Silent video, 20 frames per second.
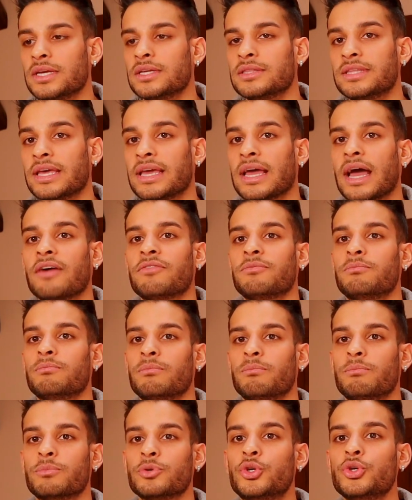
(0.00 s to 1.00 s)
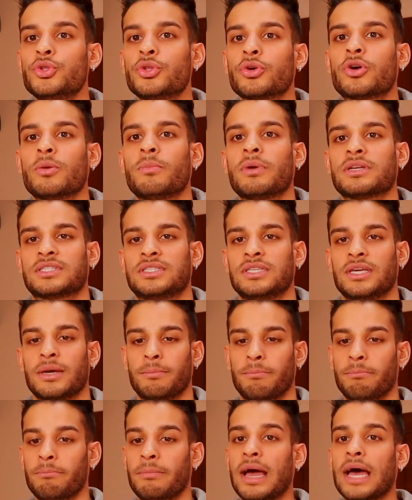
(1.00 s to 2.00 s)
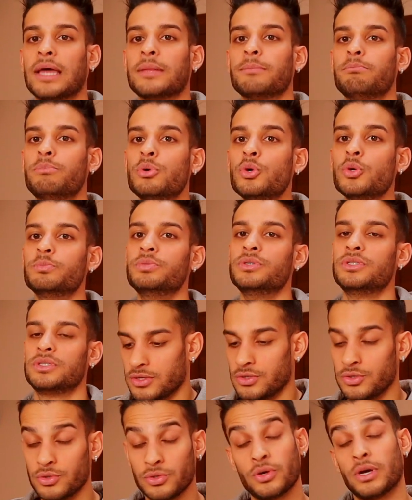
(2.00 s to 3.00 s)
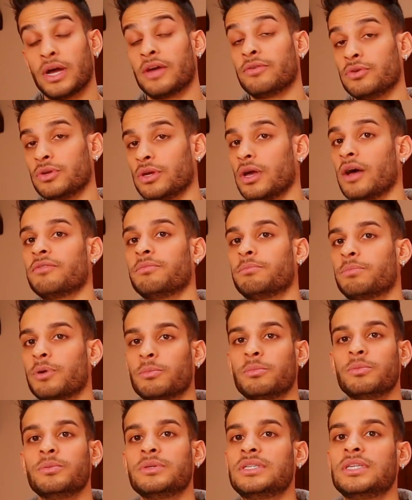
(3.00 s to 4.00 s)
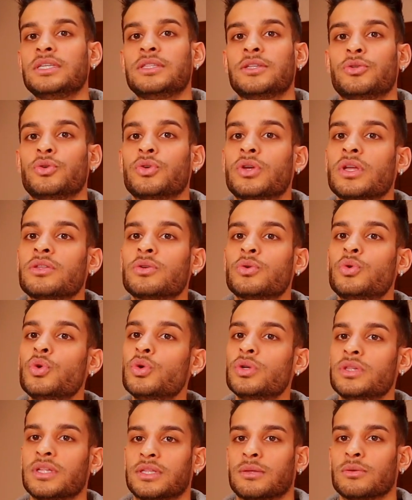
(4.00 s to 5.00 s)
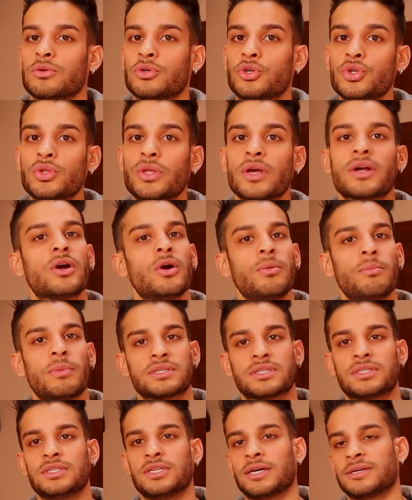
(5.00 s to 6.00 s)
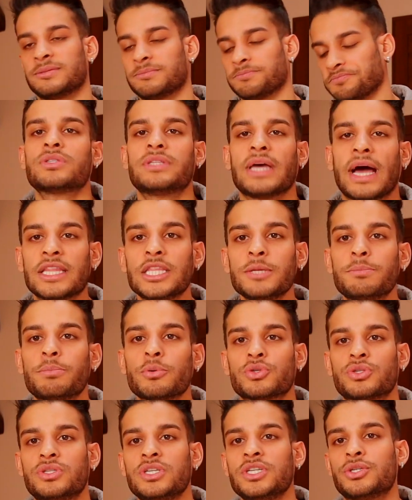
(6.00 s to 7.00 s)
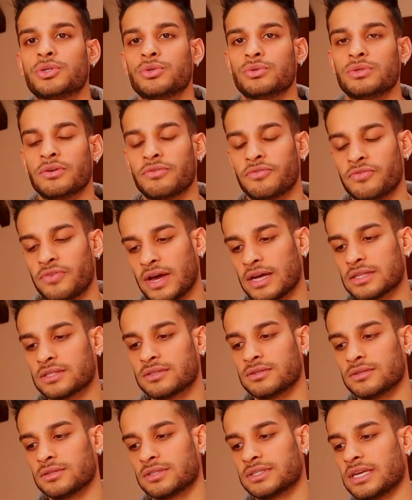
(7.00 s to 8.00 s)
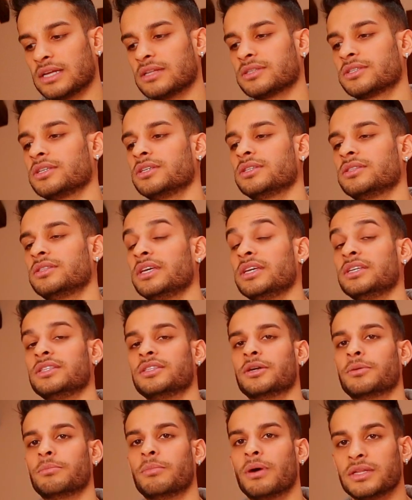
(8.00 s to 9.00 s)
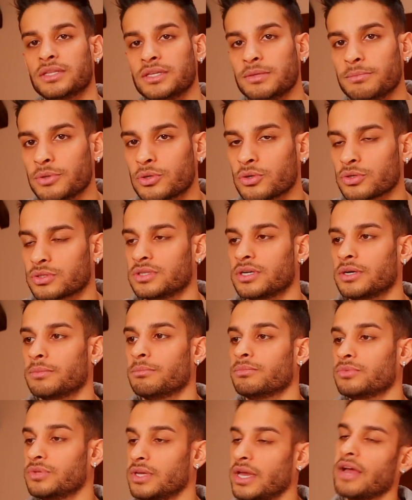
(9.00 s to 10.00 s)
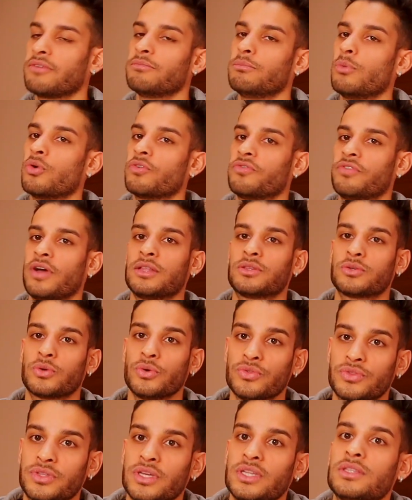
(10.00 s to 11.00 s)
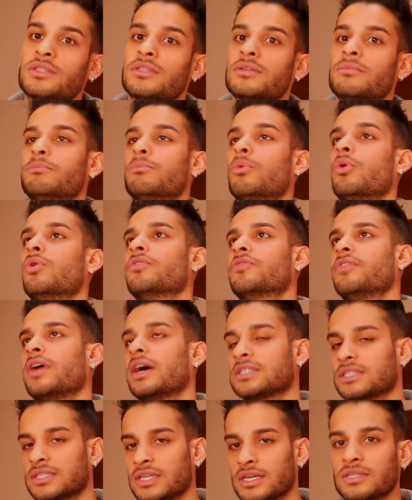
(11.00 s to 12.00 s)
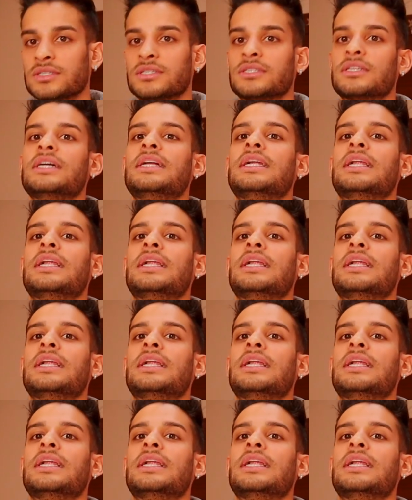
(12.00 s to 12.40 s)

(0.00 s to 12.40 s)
They have gynecomastia, man boobs. You know, you have probably seen it. You can Google it, gynecomastia. The adipose tissue, the fat cells in their body, because they have more fat content, more fat cells.